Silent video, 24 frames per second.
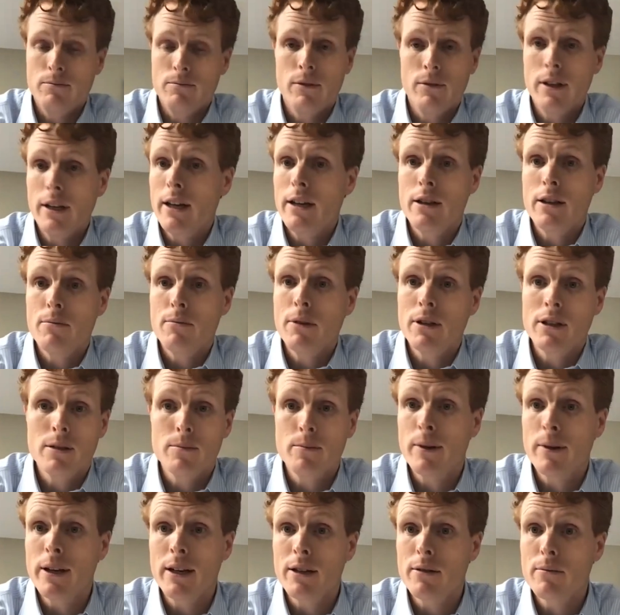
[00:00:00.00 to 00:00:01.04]
the end of the month, the
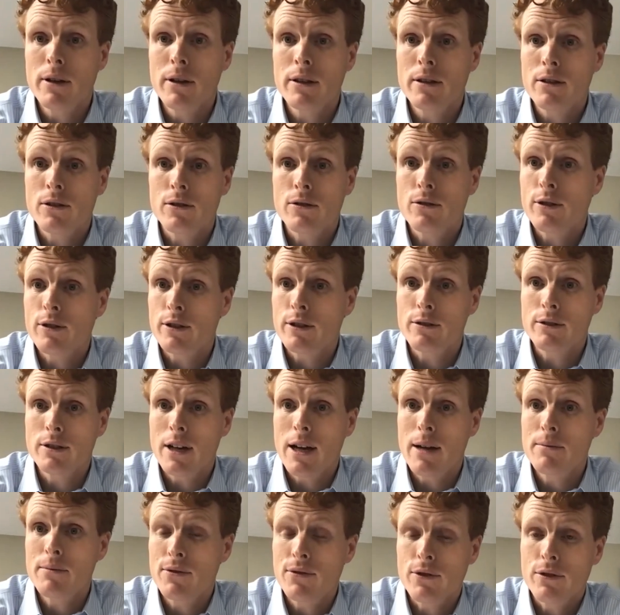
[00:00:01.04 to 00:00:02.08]
beginning of the month are critical
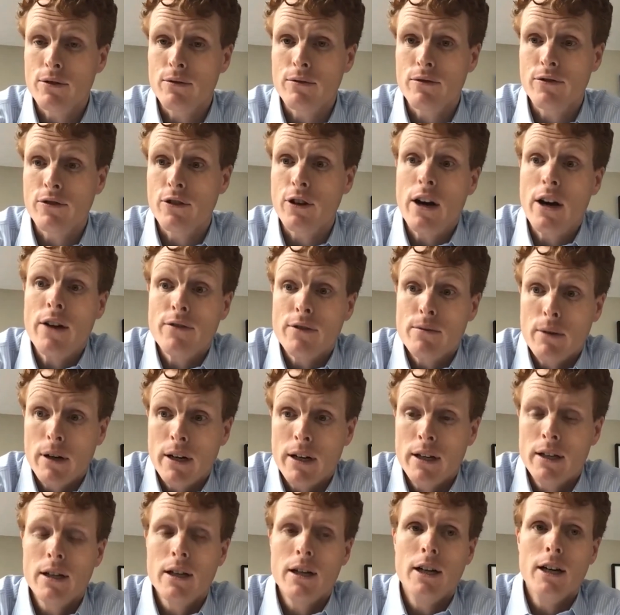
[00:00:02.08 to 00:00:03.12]
times for everybody
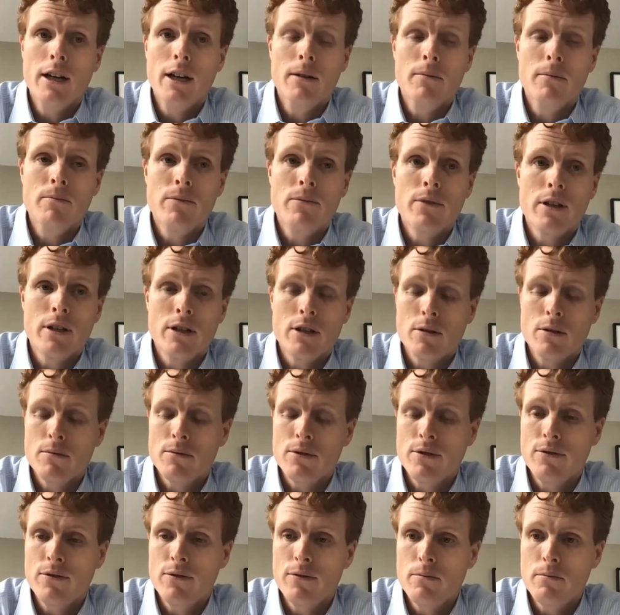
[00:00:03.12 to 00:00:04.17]
in
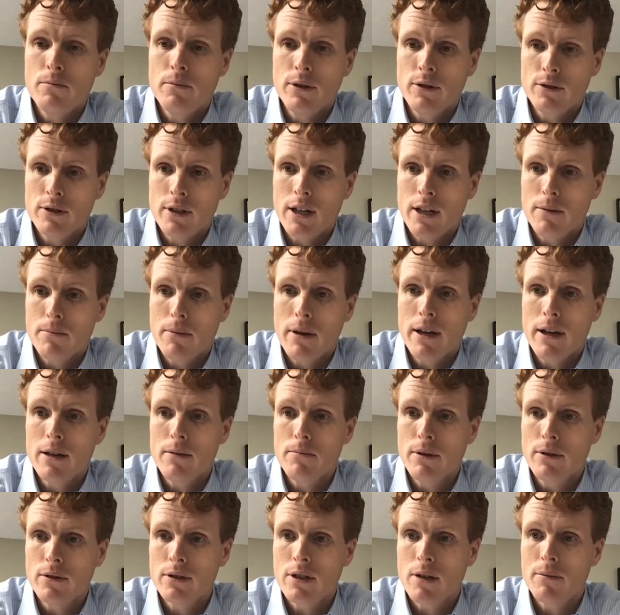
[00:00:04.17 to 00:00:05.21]
terms of bills getting paid and
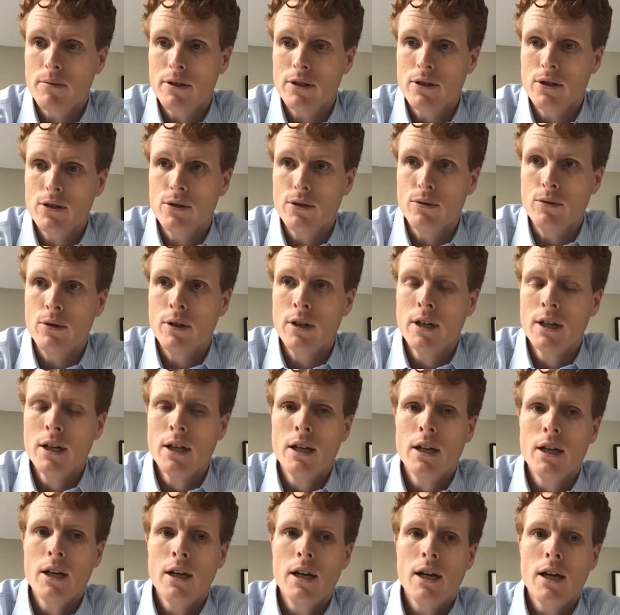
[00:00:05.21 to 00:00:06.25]
bills coming due.
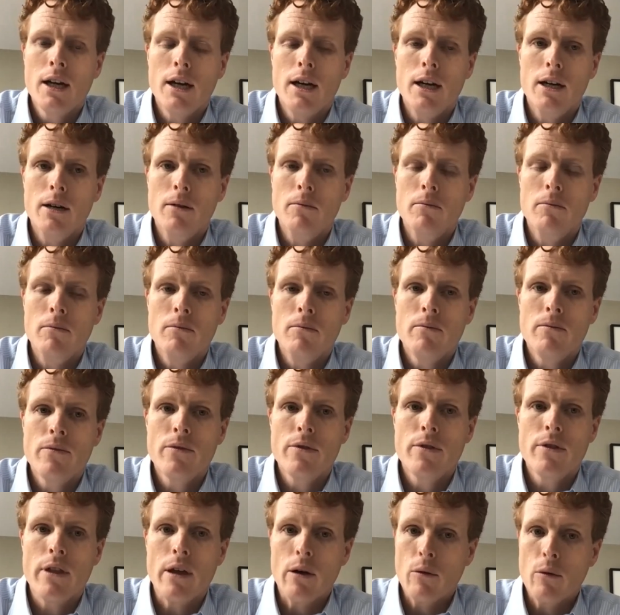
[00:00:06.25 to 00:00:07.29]

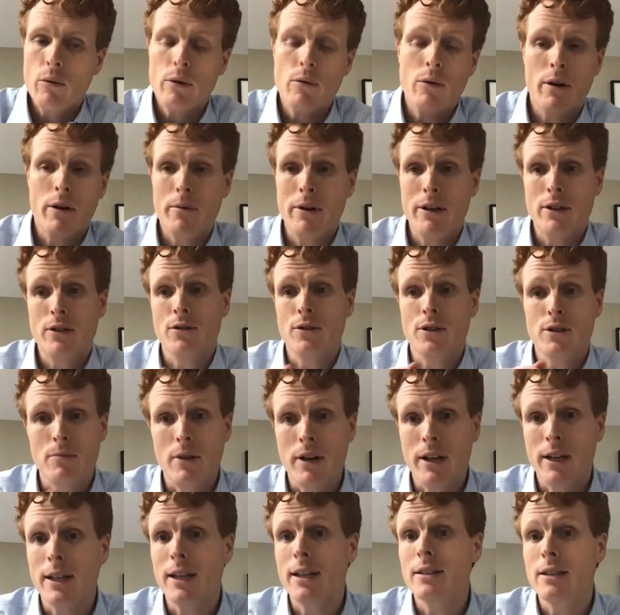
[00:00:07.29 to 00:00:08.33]
That we want to make sure this
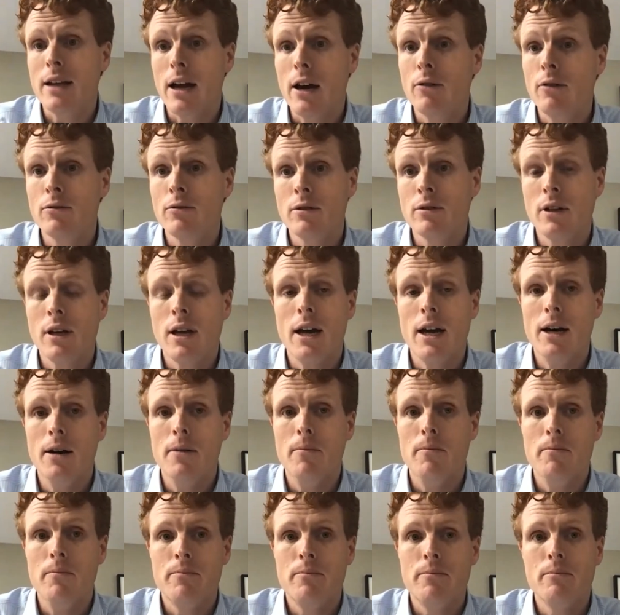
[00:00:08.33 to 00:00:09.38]
money gets out,
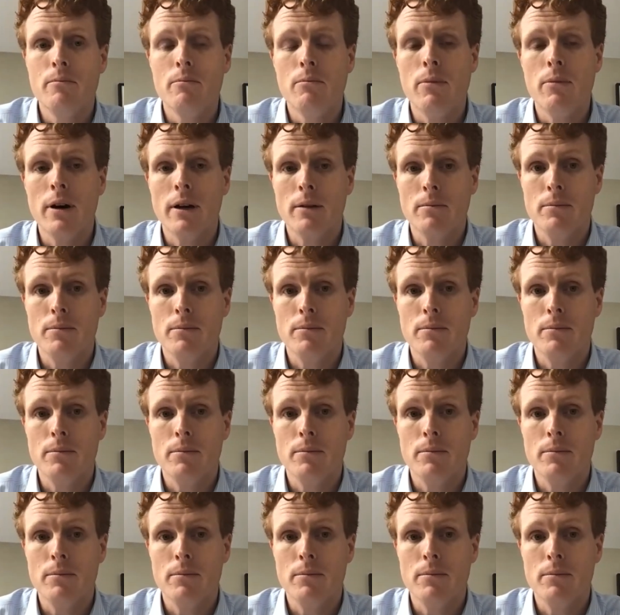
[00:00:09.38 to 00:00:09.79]
but